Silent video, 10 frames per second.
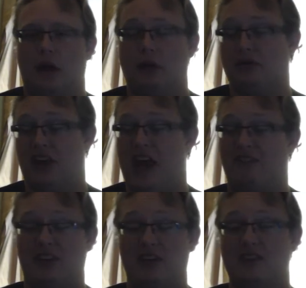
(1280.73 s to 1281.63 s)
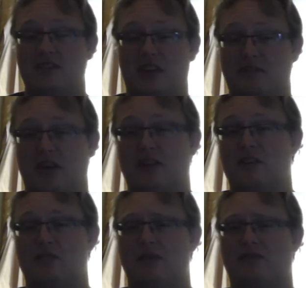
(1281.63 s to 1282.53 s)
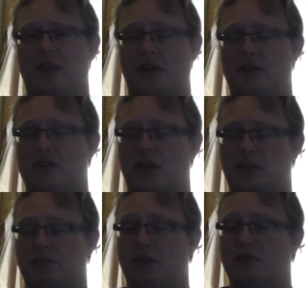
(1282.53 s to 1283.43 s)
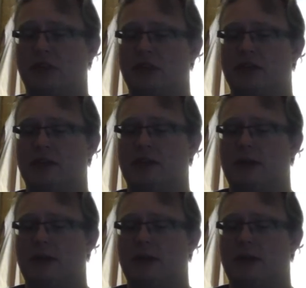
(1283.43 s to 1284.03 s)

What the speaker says: I don't even have kids, and I find this to be a very touching movie.